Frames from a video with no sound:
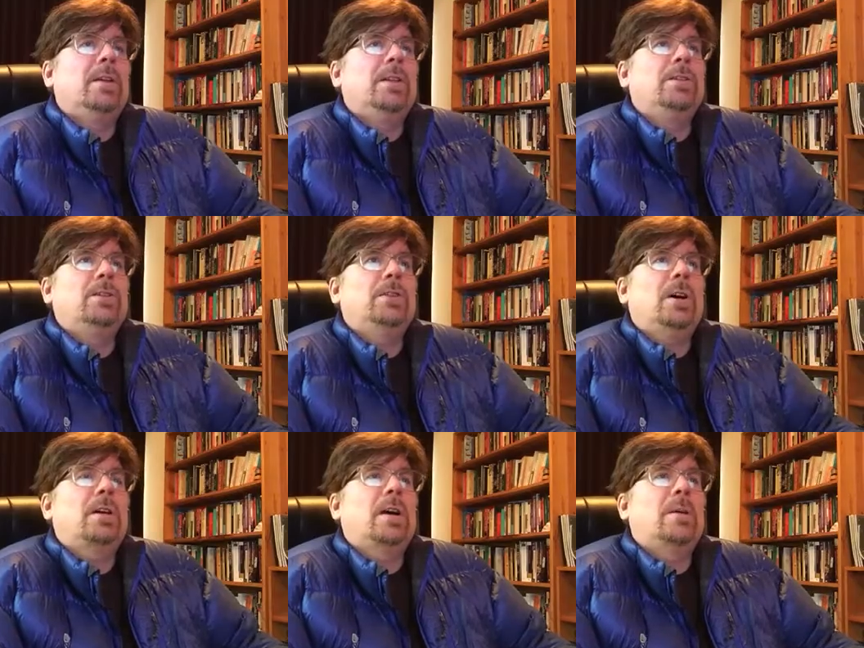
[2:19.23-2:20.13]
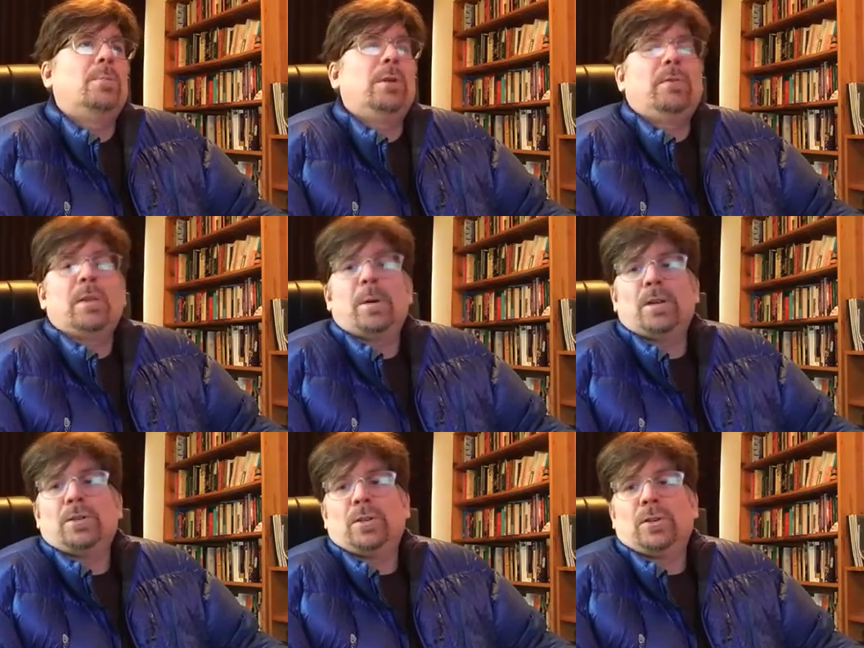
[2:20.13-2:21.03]
Let's just talk briefly
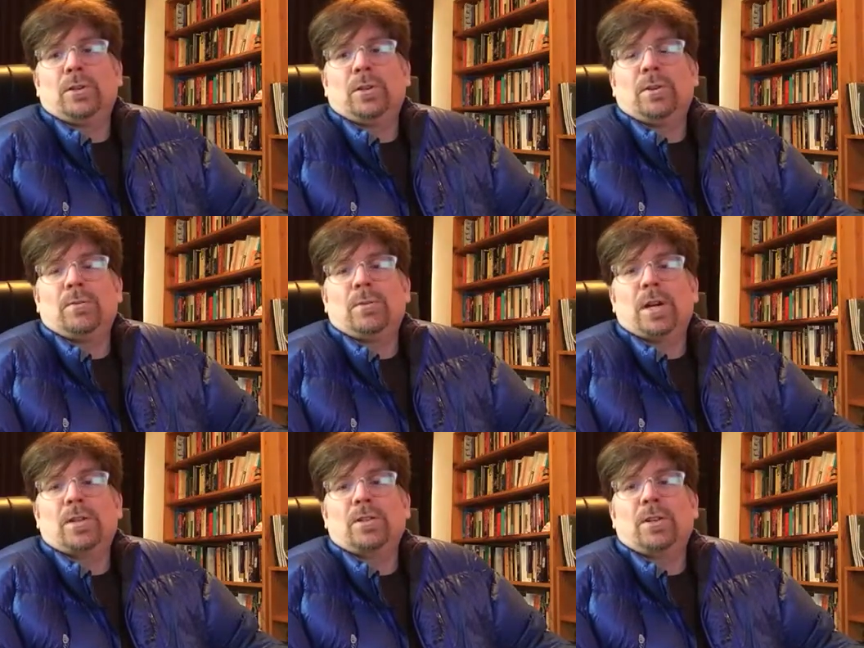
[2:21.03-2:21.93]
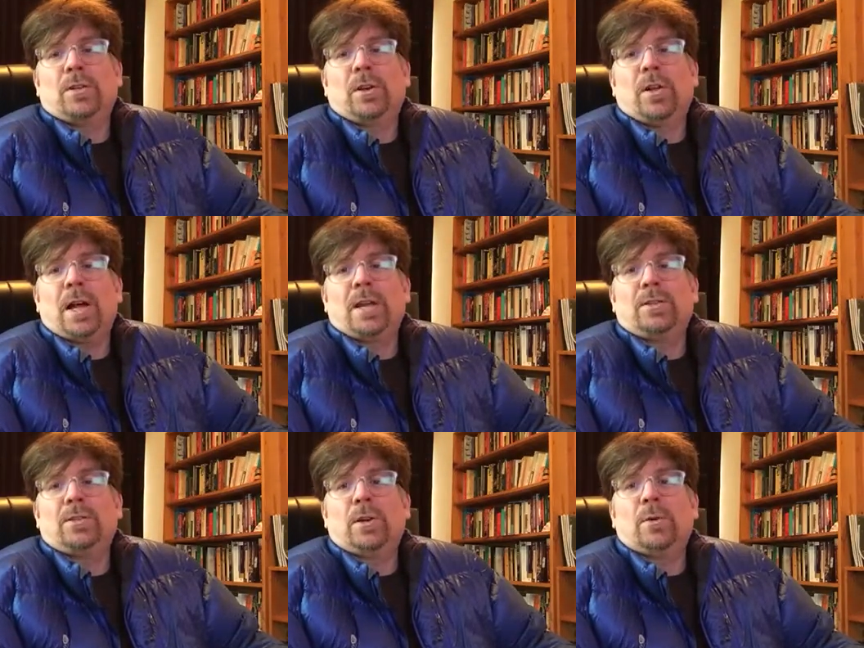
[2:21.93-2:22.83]
about your introduction to the class.
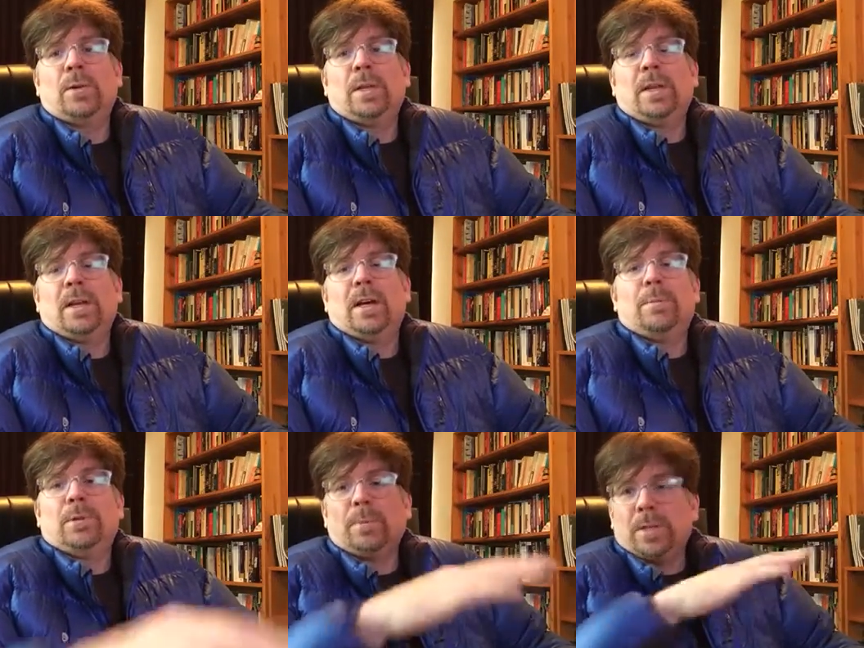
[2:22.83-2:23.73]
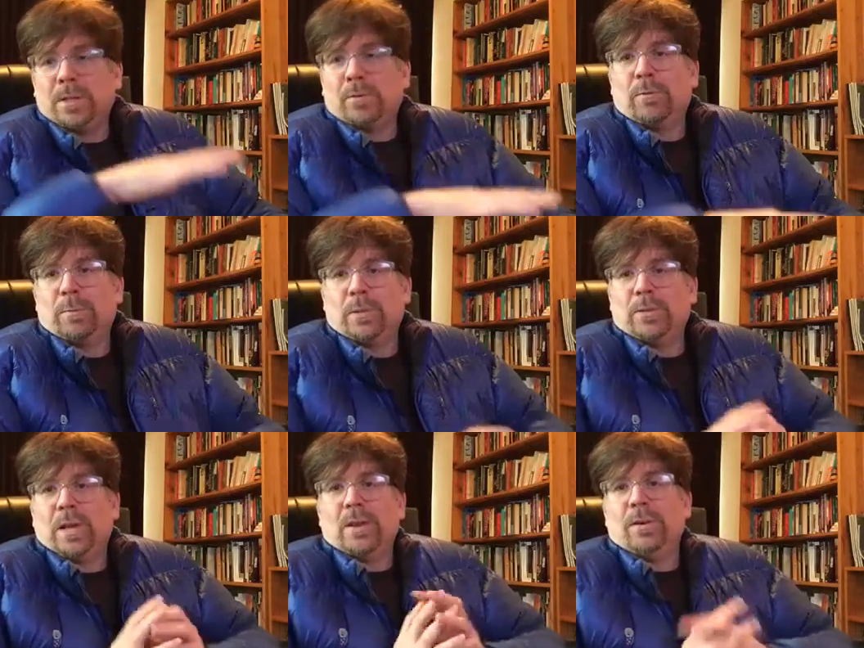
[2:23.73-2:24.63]
So a little bit different from your
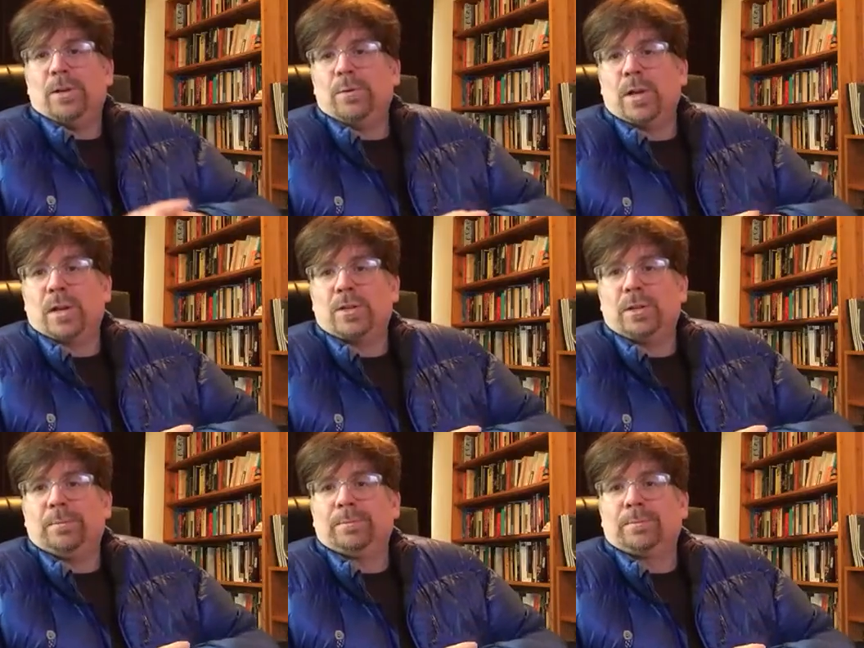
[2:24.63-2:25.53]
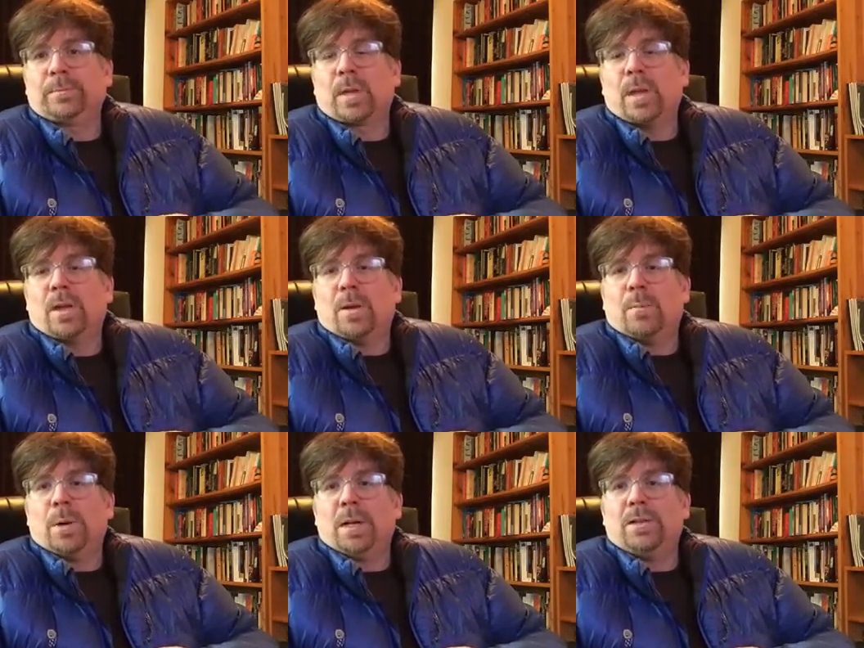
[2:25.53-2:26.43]
standard introduction,
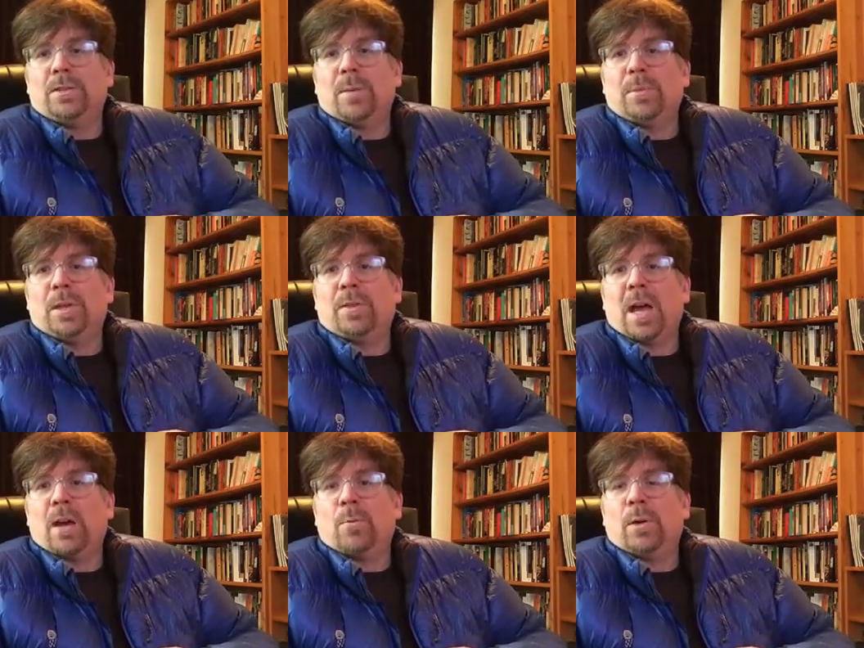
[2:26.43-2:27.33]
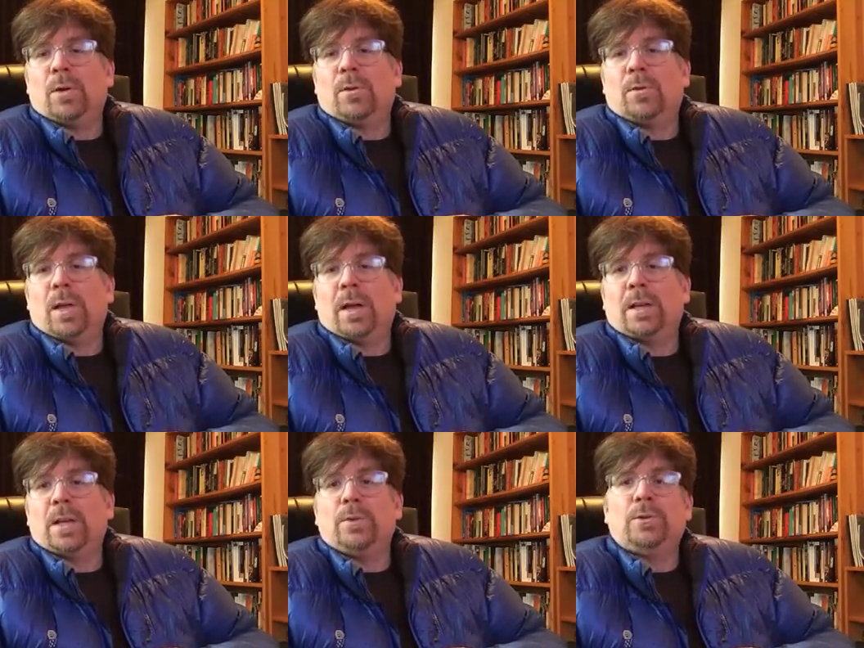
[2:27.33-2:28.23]
but it's something that will
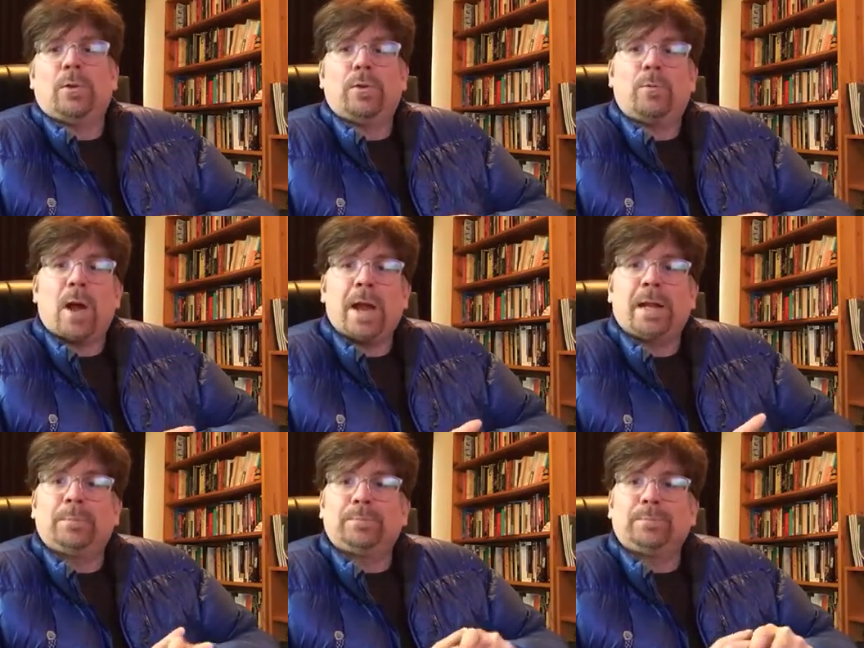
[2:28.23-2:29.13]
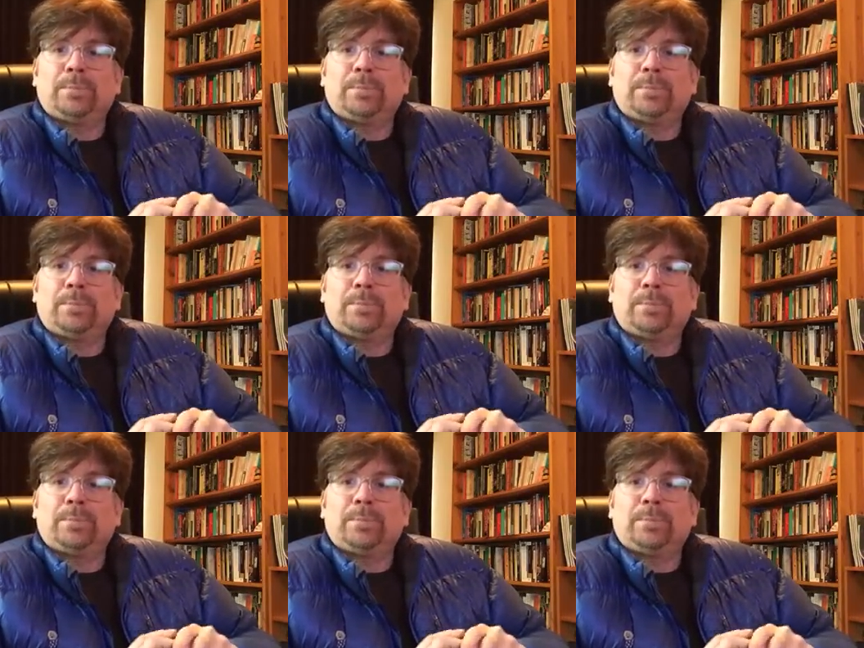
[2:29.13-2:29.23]
get you started writing.